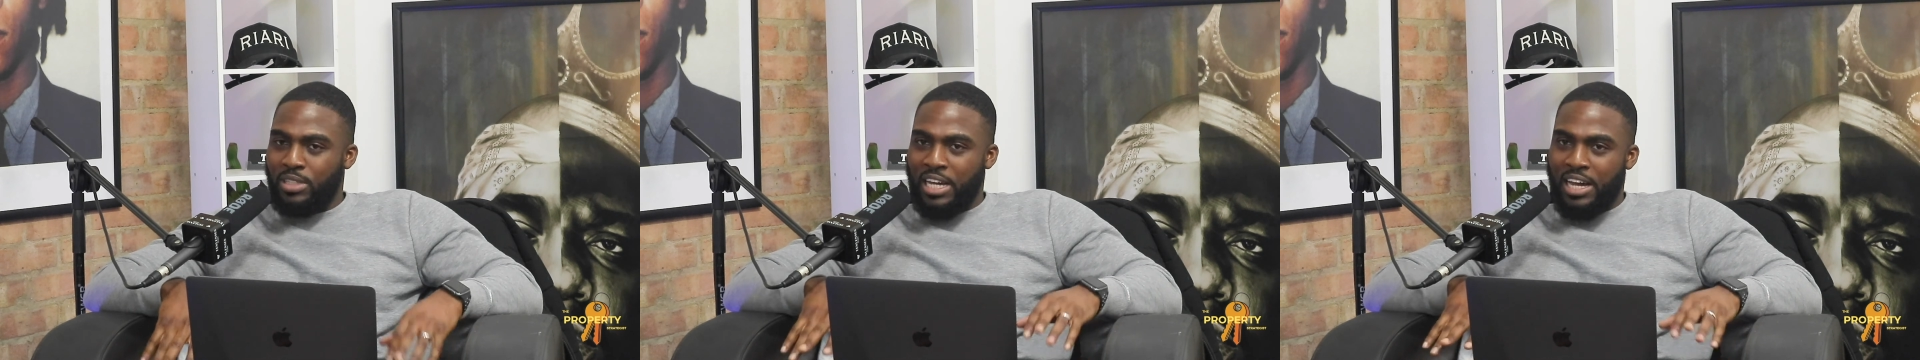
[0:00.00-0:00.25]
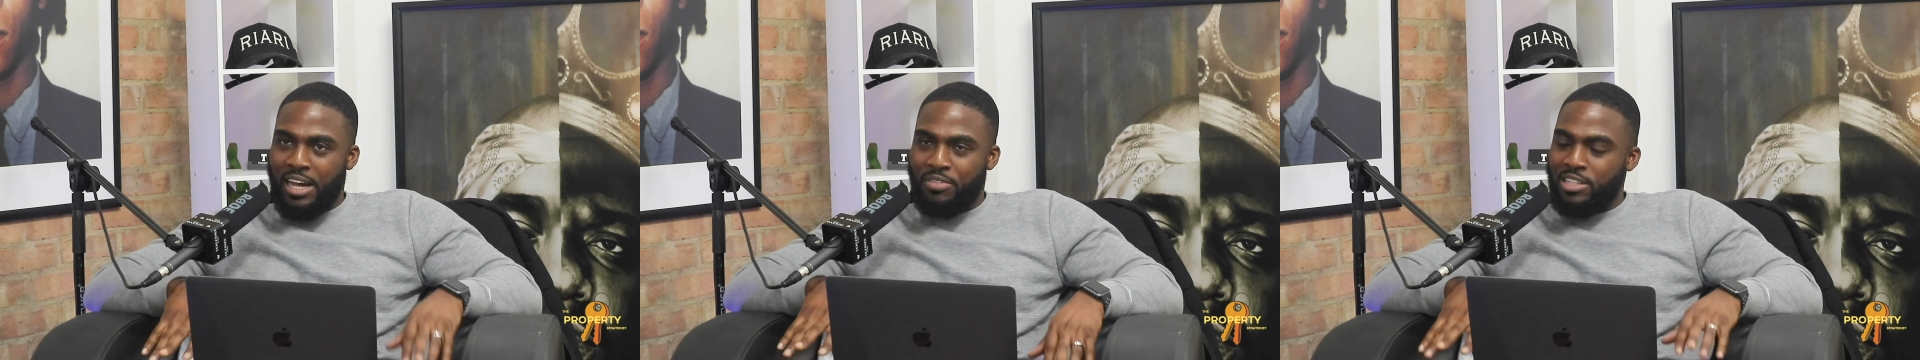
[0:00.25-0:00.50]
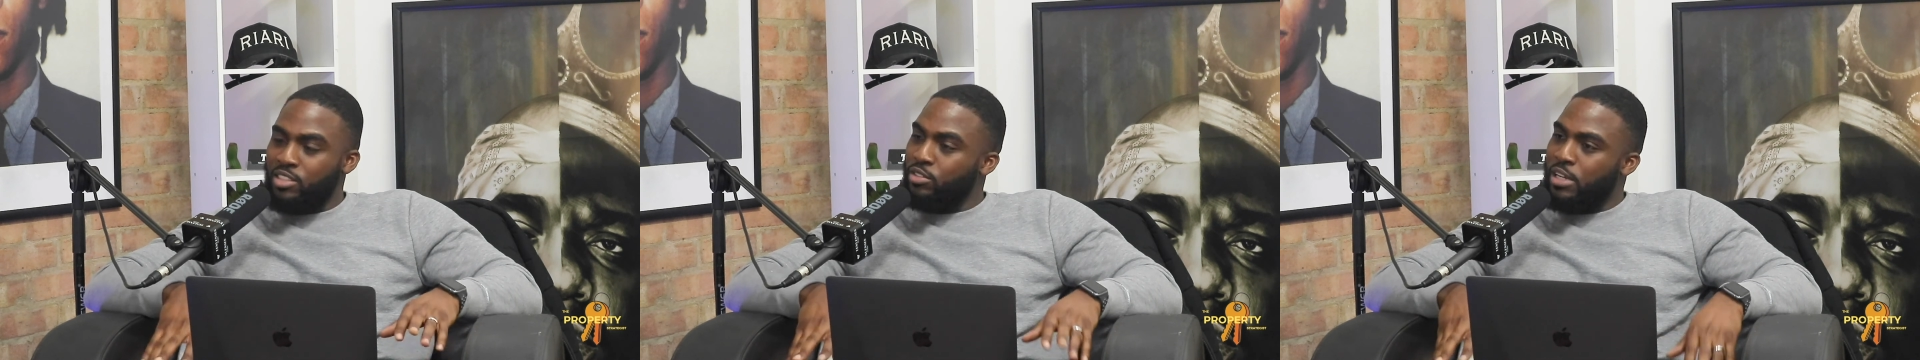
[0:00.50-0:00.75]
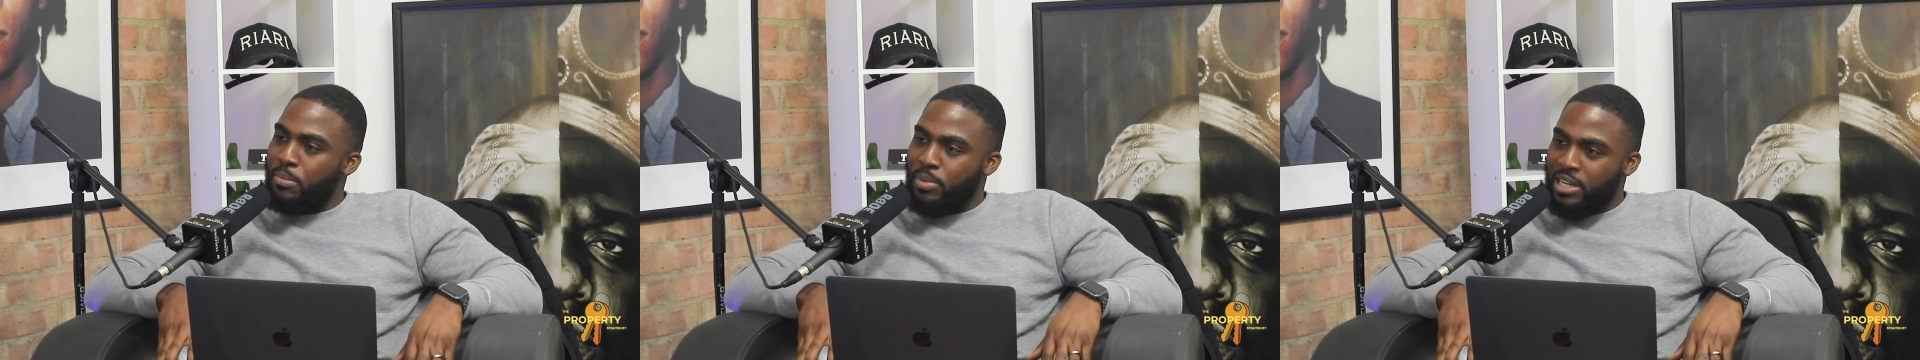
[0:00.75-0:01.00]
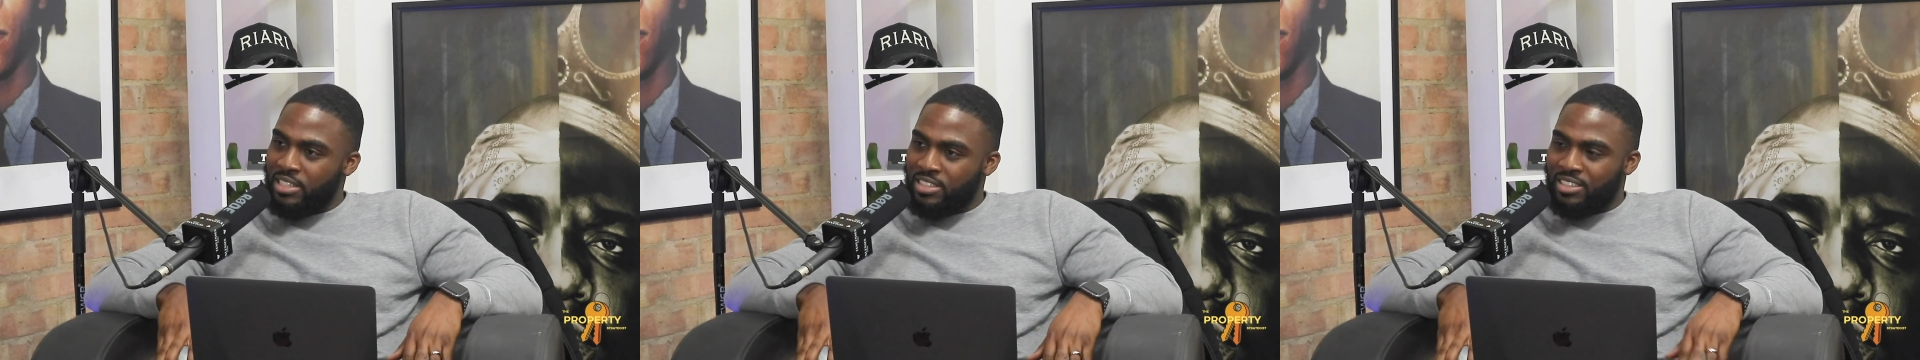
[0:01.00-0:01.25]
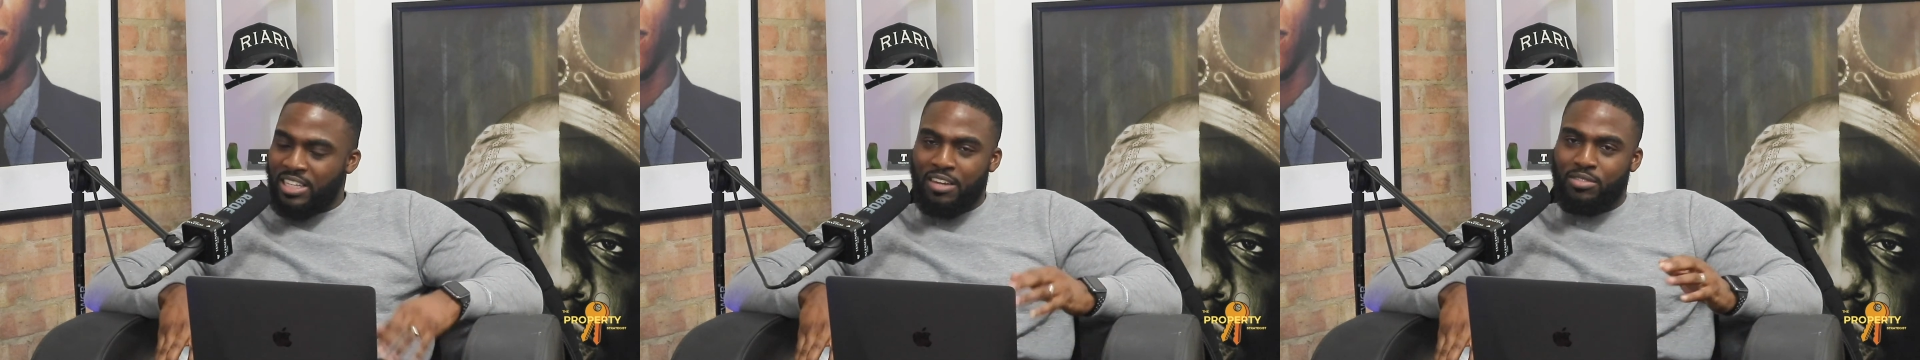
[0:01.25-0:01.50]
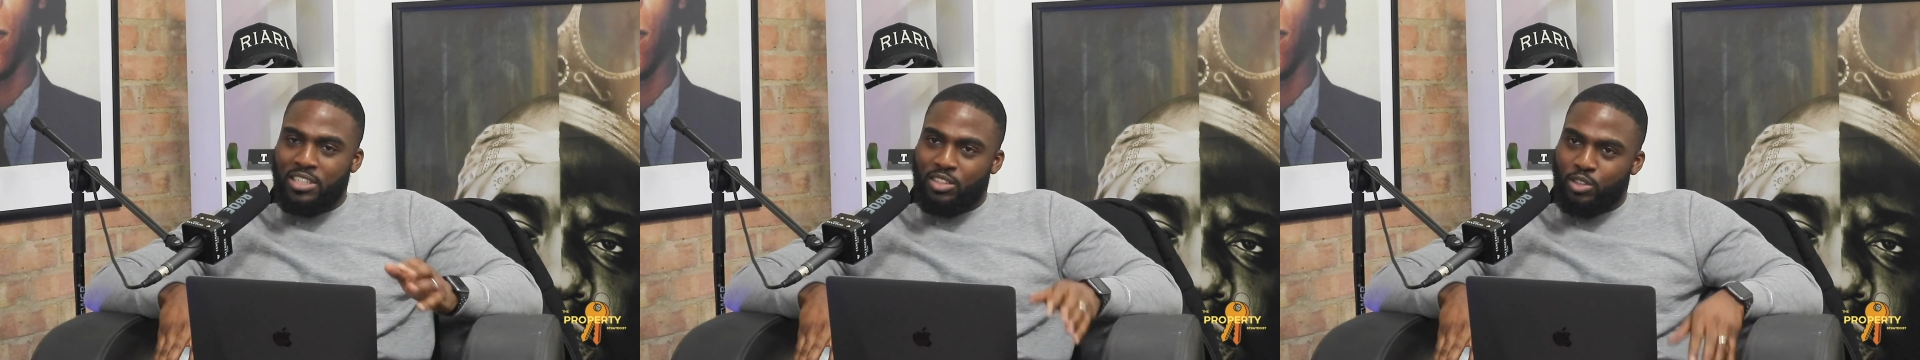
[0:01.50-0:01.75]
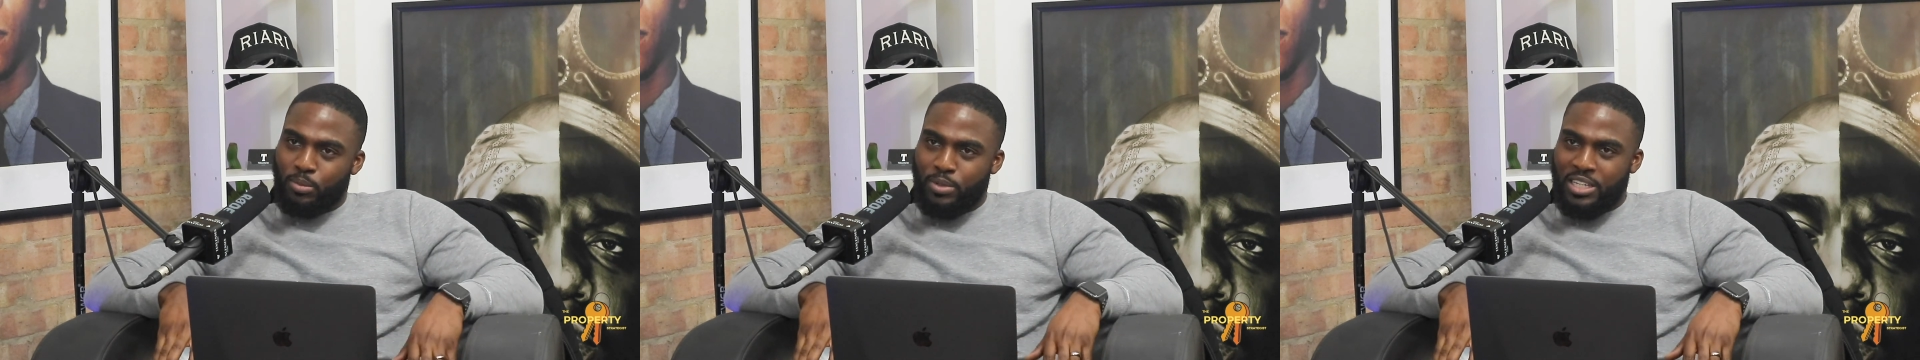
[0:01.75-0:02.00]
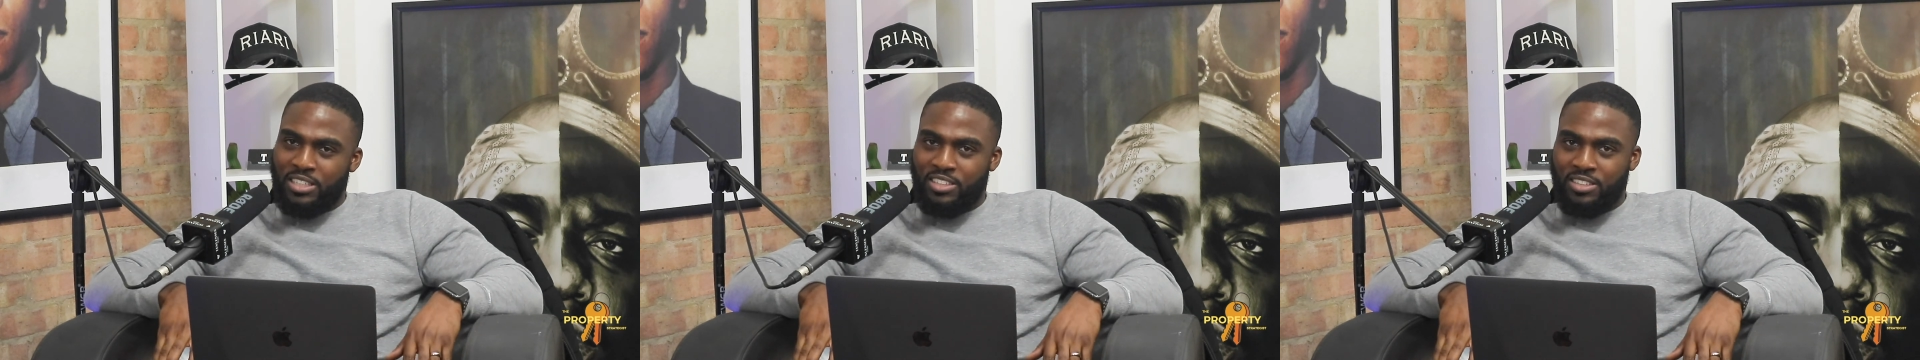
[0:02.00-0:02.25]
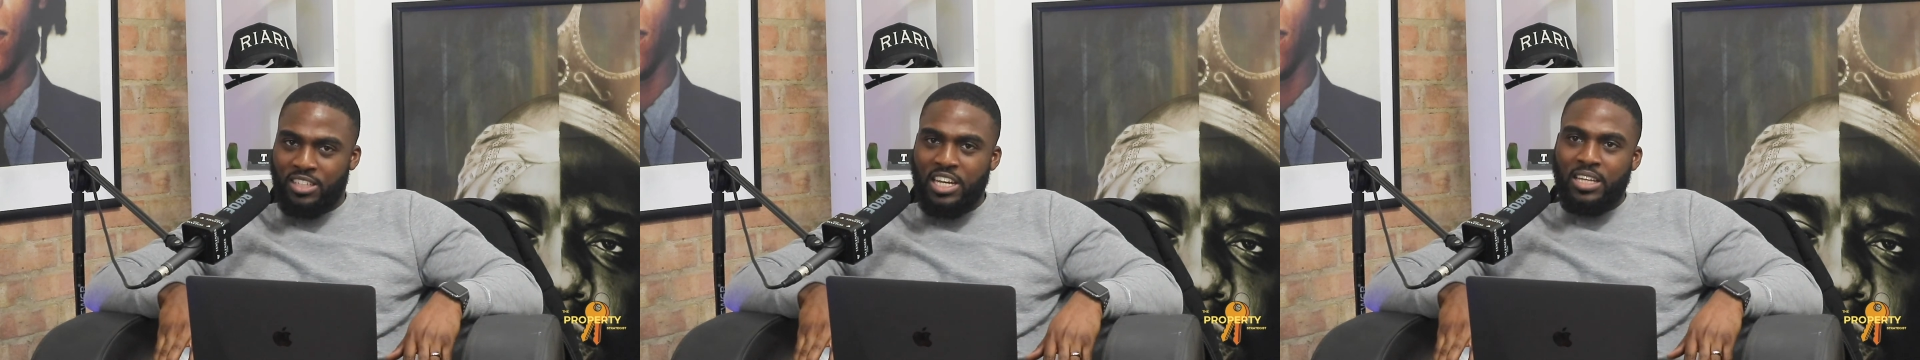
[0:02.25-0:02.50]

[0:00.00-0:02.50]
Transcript: that have Instagram pages, that have TikTok pages,